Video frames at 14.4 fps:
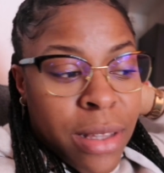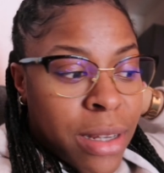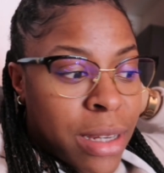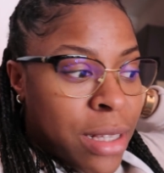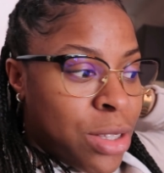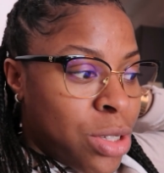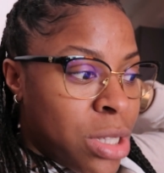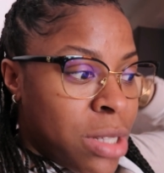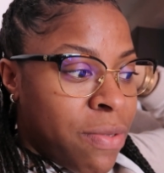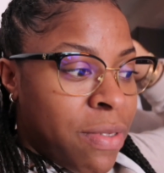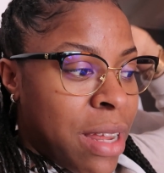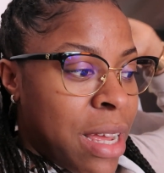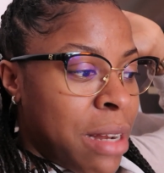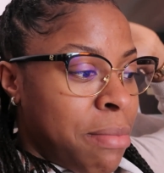The day is just
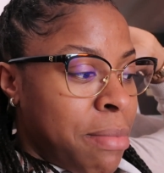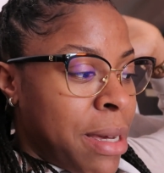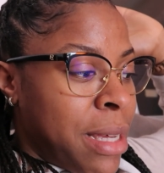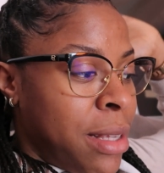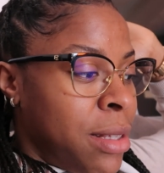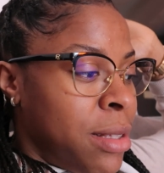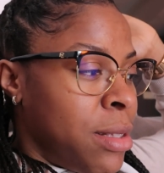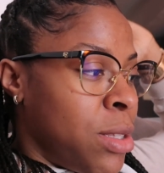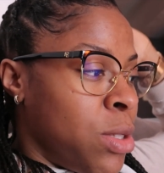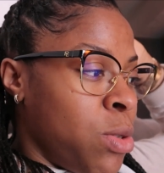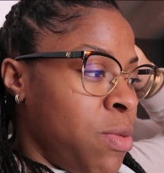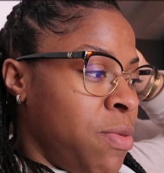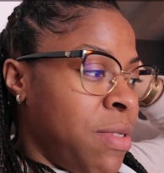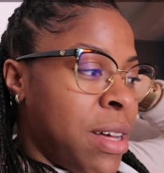flying by
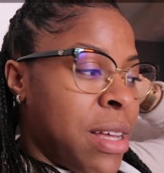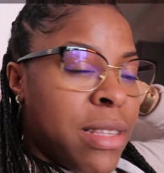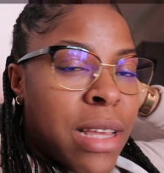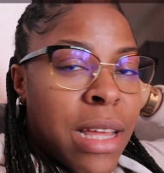so fast.